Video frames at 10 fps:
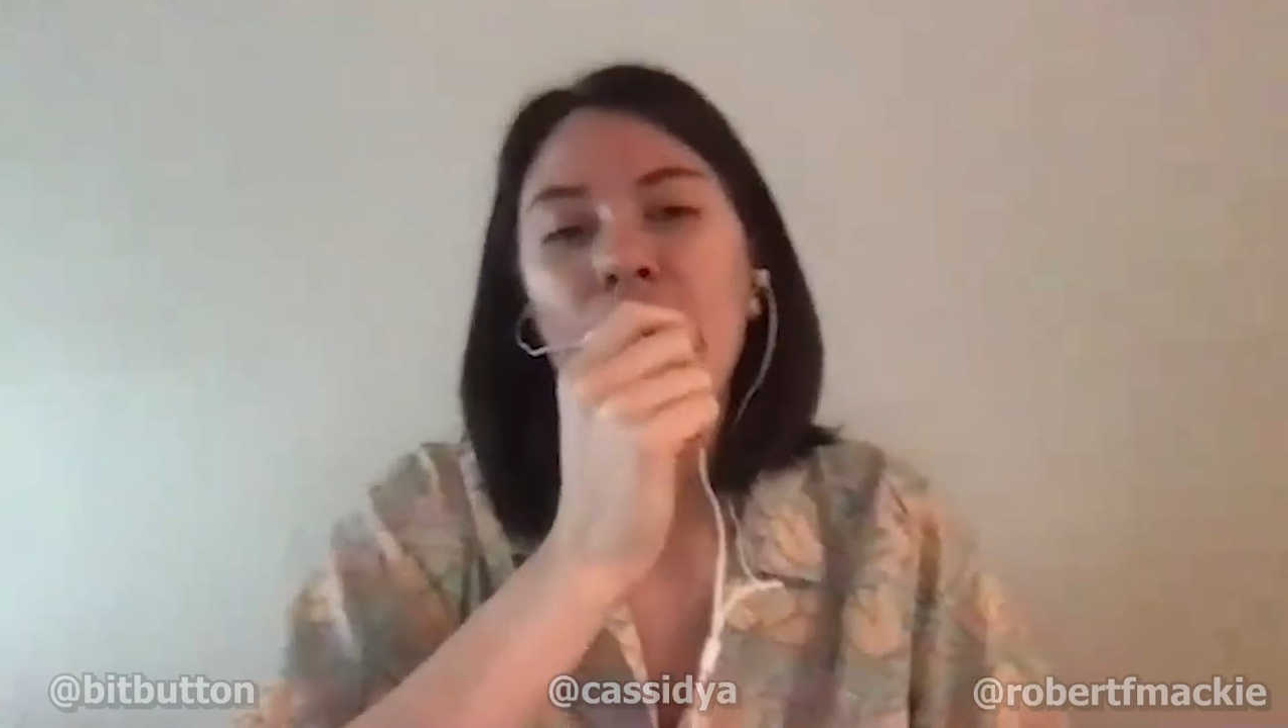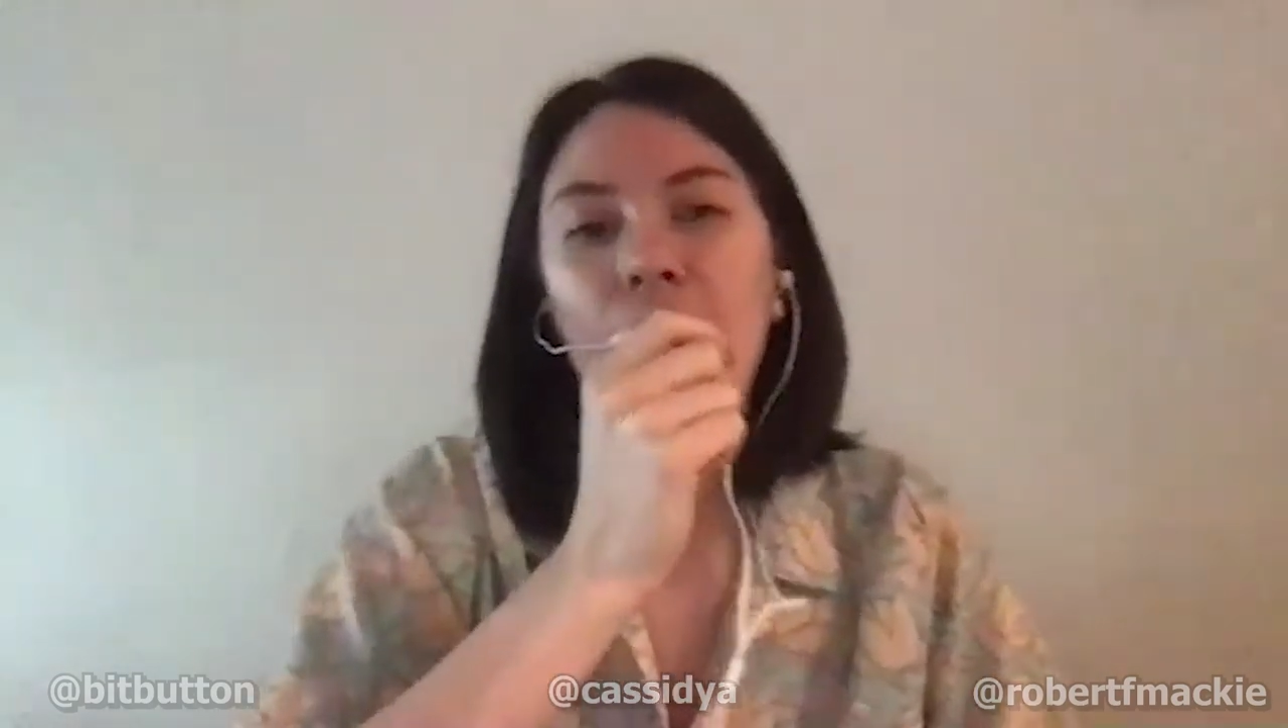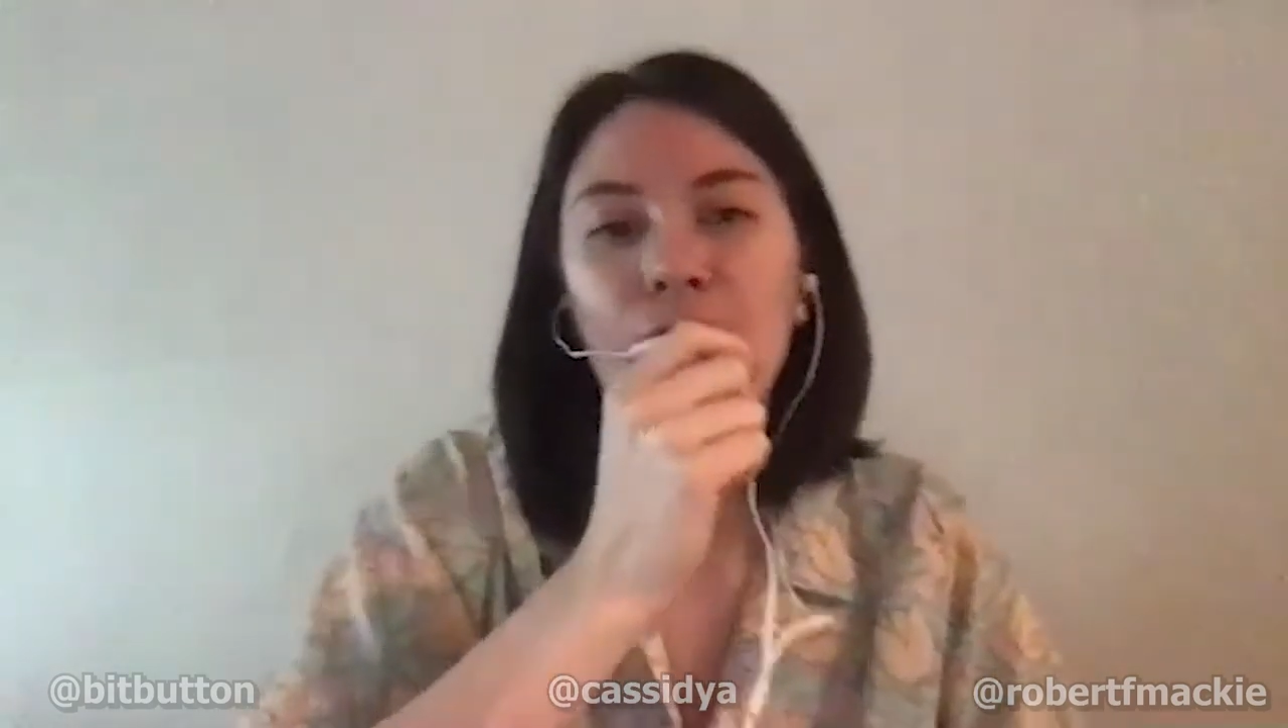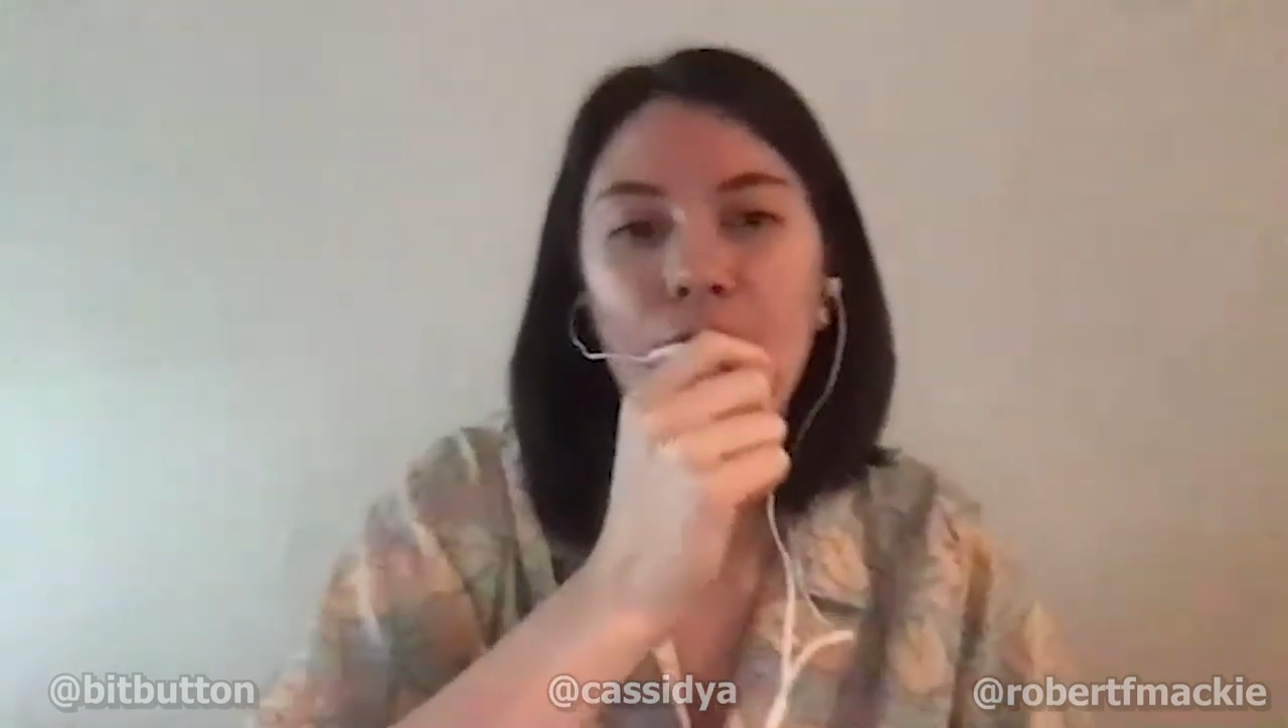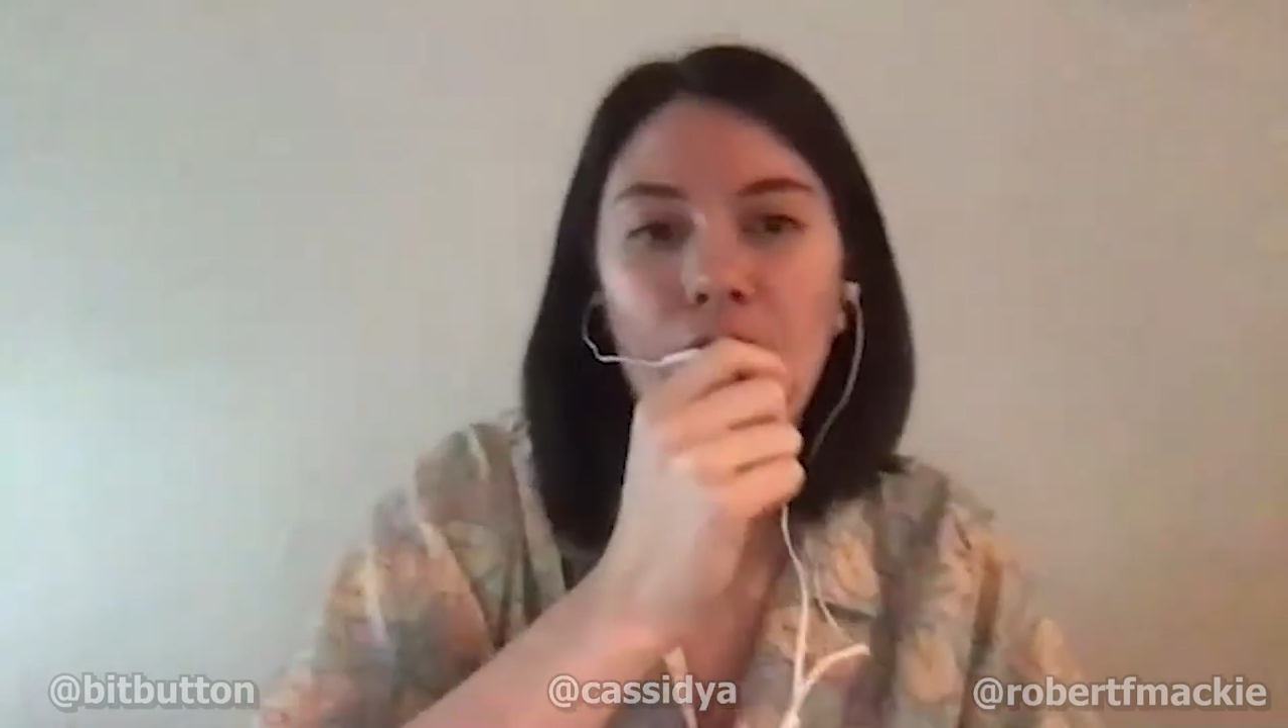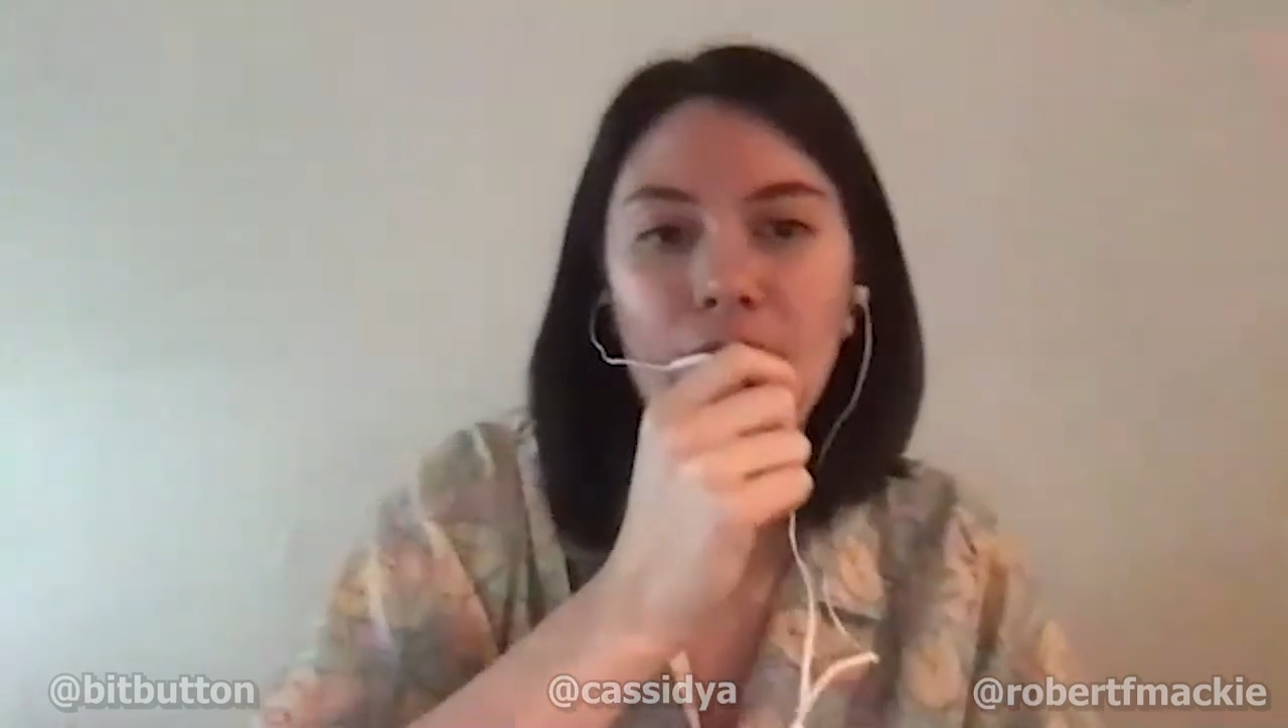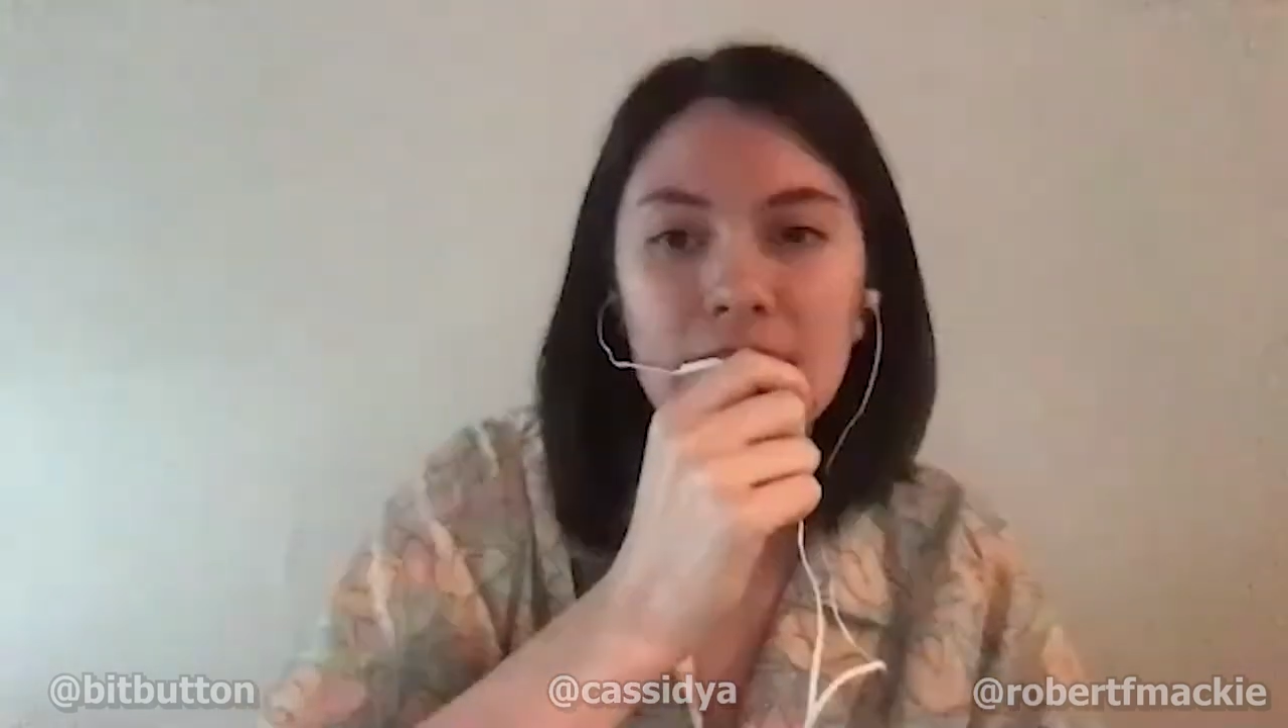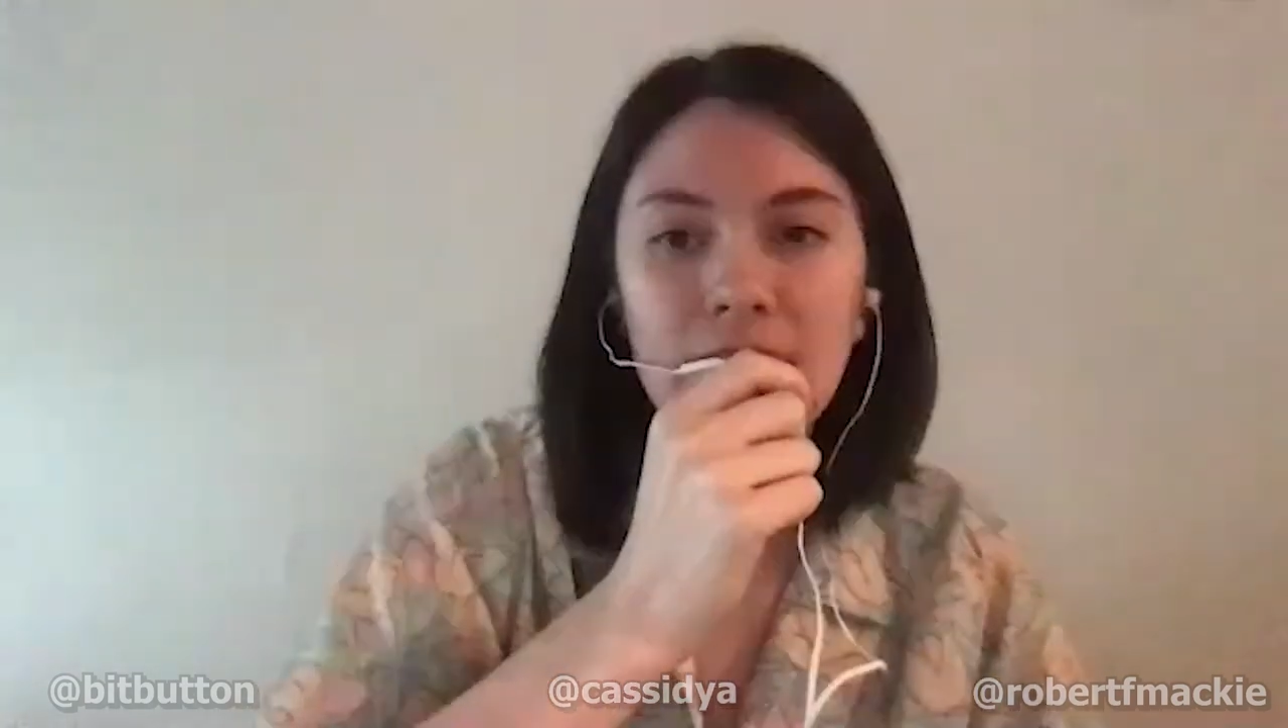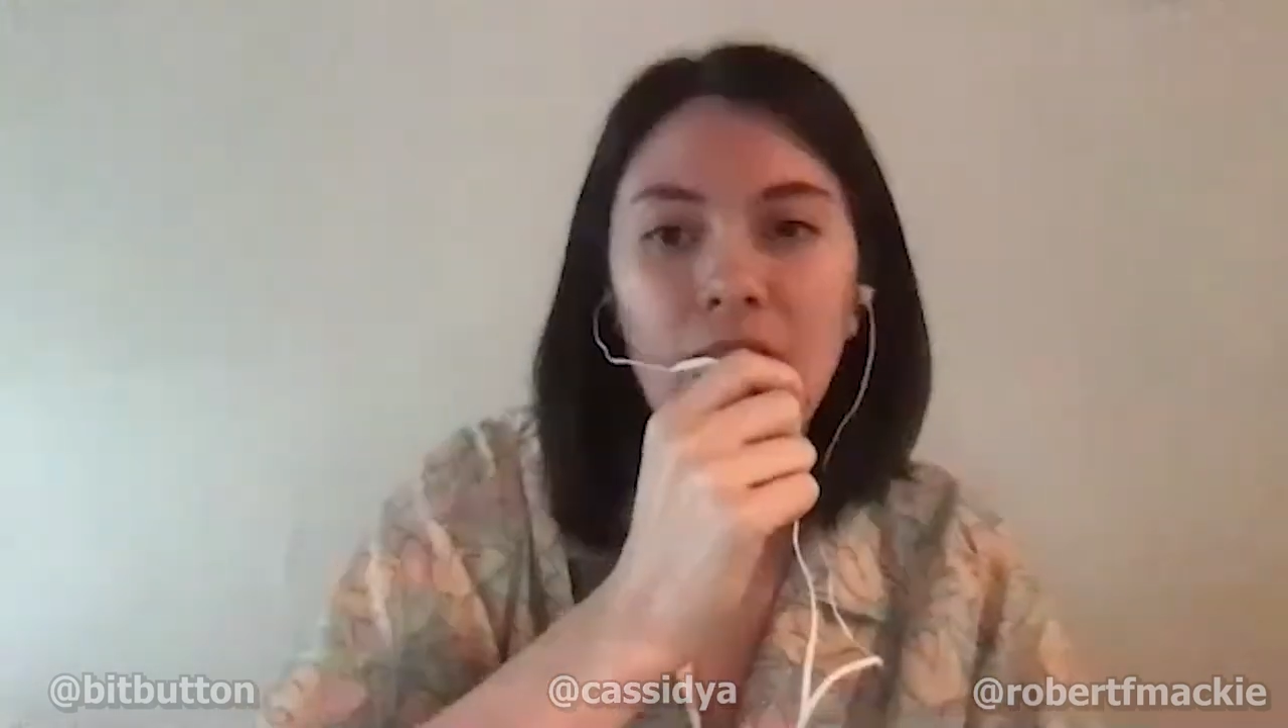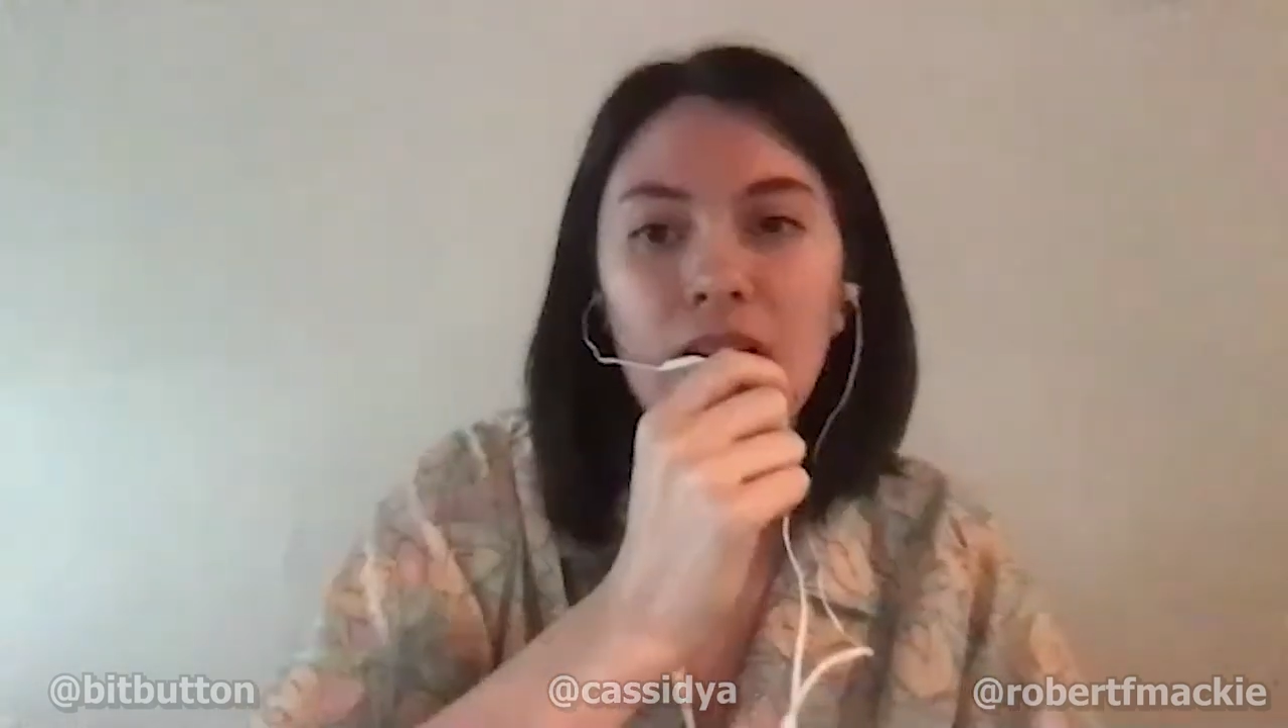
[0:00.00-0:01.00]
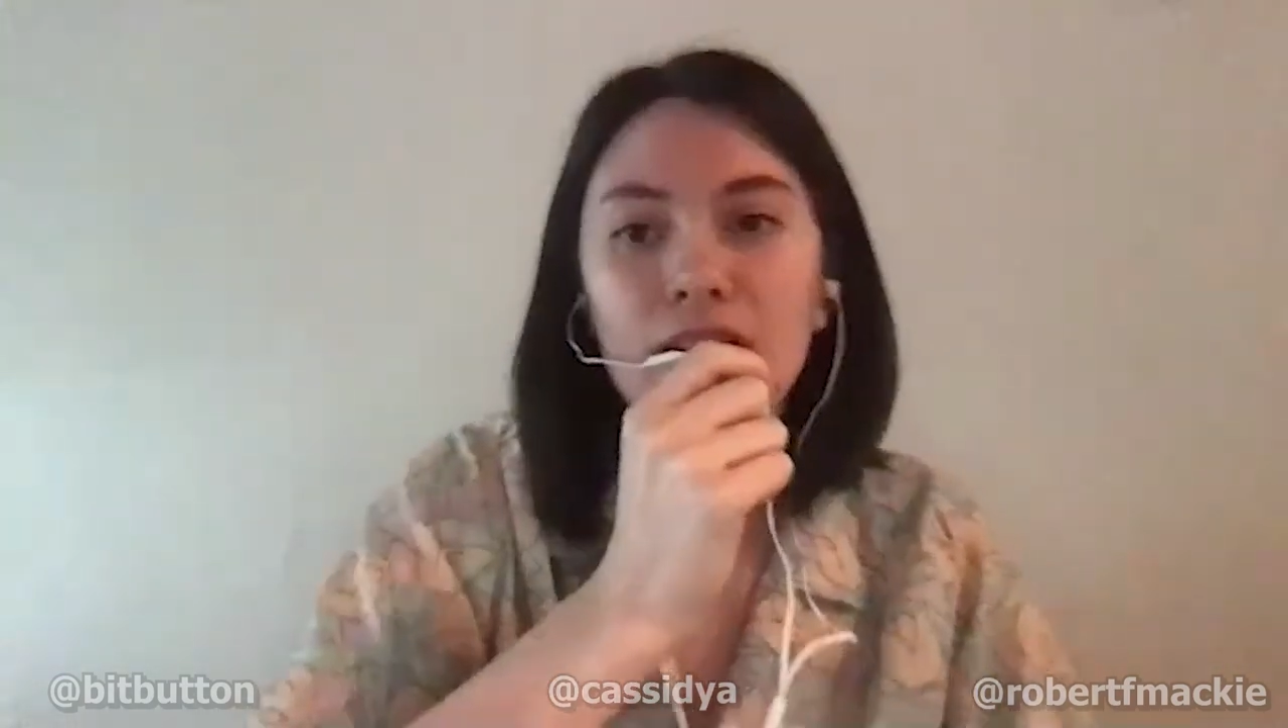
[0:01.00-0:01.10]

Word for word: I thought I saw